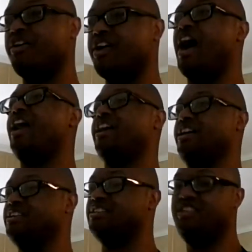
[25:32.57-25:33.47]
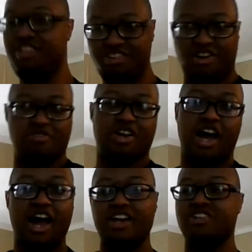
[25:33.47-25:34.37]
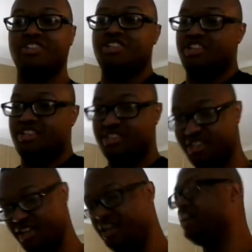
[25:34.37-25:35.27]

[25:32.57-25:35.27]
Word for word: God is. You know, God is just